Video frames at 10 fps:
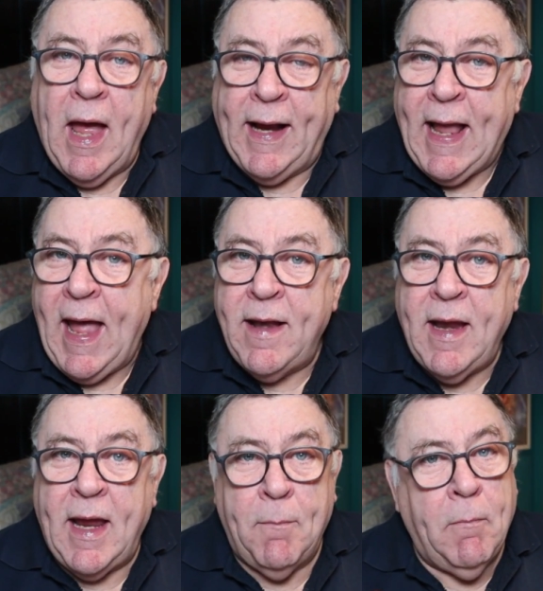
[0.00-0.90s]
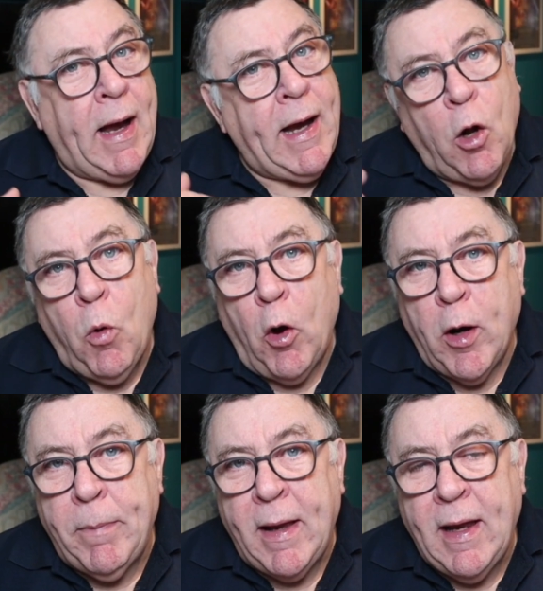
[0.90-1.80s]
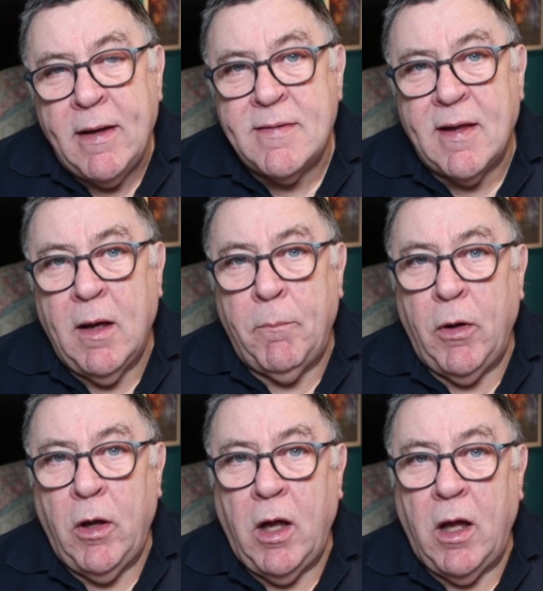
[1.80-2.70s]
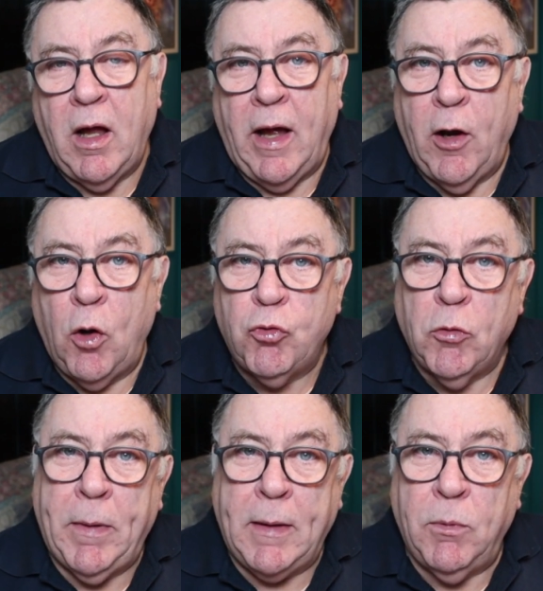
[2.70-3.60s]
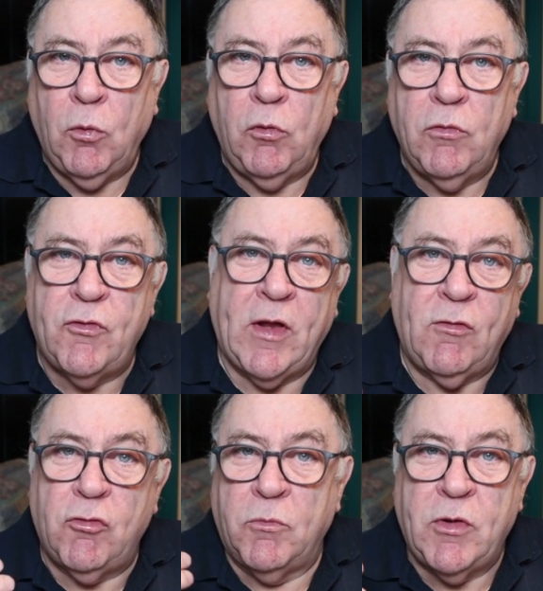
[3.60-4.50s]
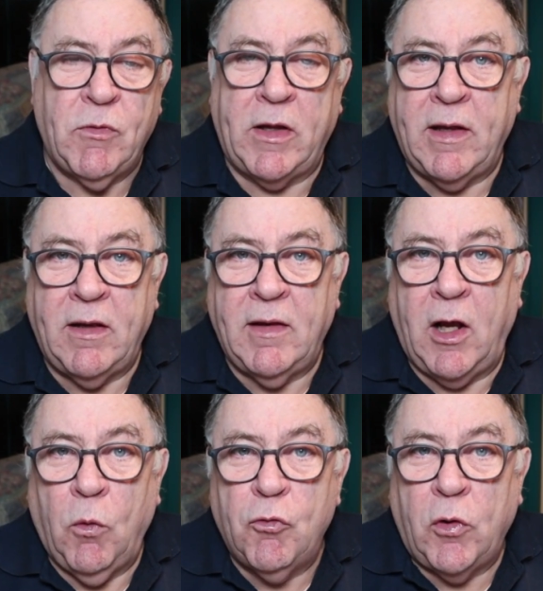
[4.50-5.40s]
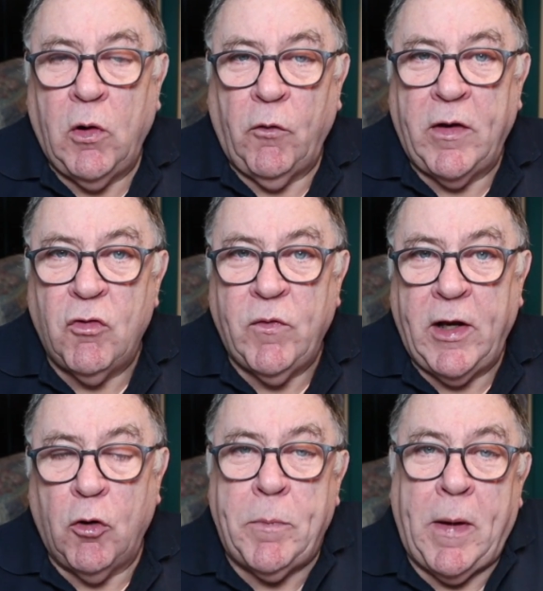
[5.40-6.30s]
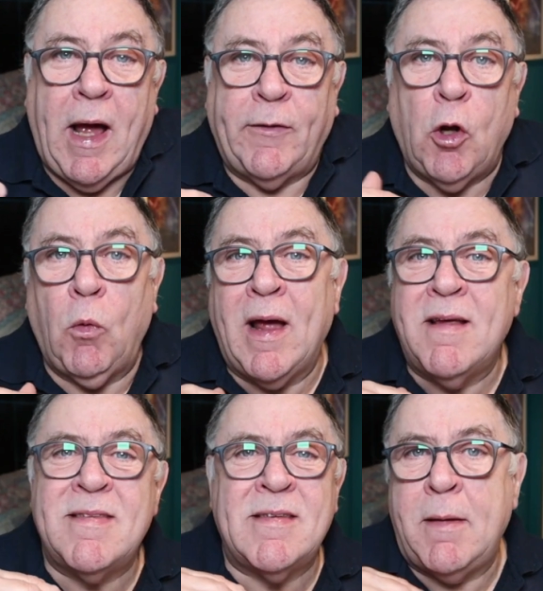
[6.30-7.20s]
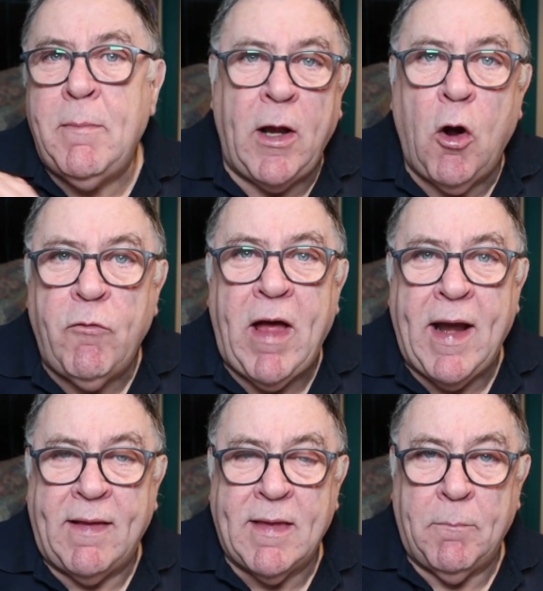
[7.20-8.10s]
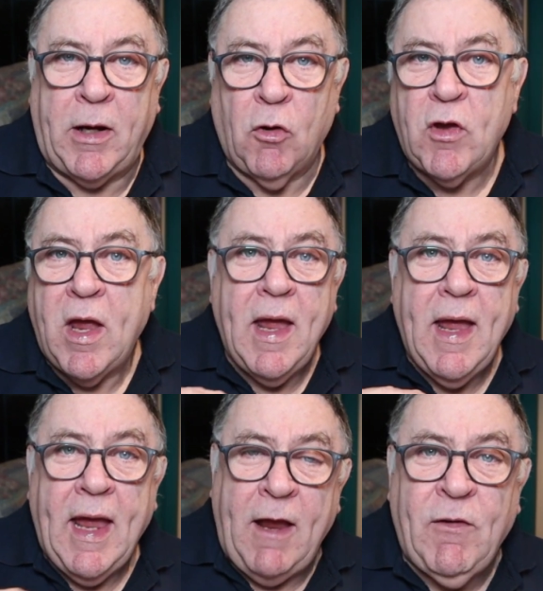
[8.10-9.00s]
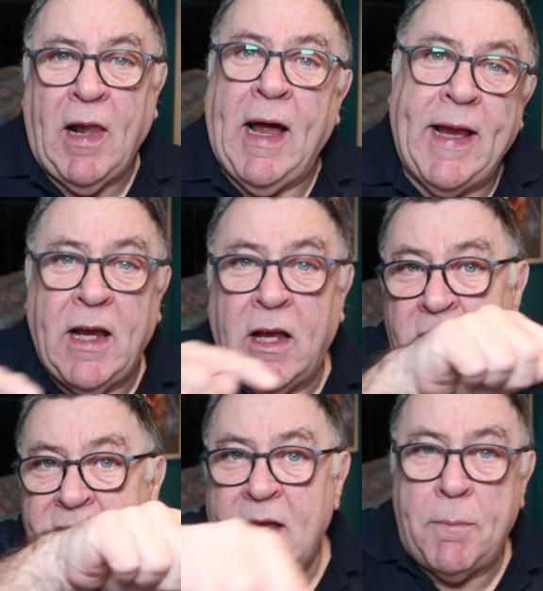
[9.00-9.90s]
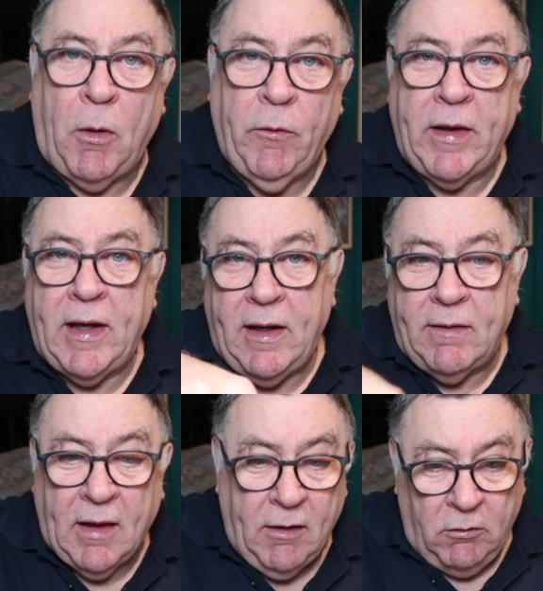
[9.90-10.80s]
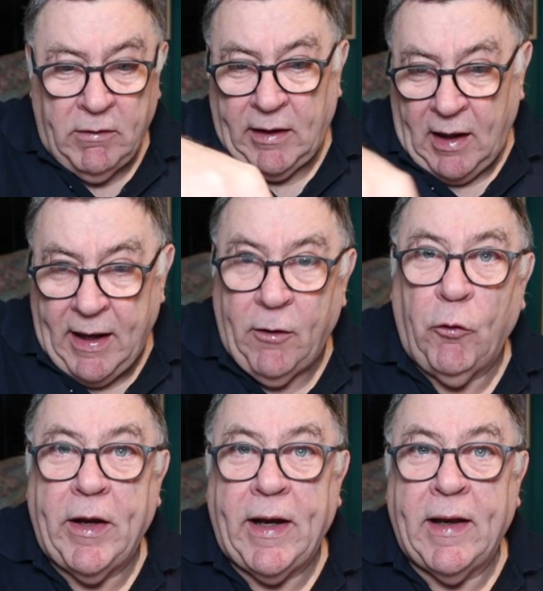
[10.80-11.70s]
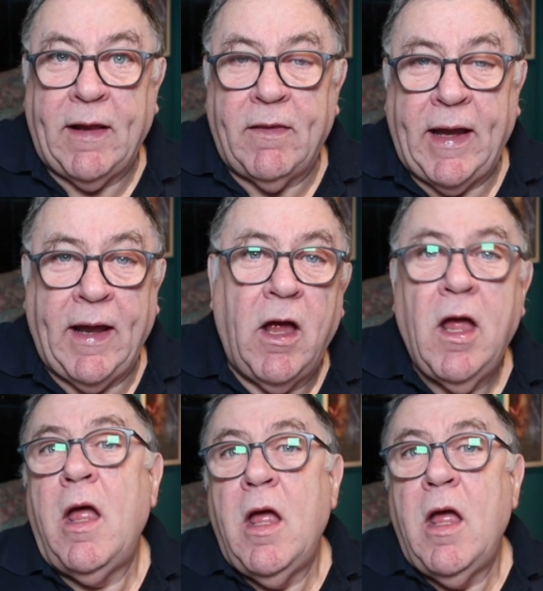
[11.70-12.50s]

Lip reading: Again, it might go on a bit, but I know some people say sometimes they go on too long, these videos, but I don't like skimming over anything, because if you like, you can skip on the little red line underneath here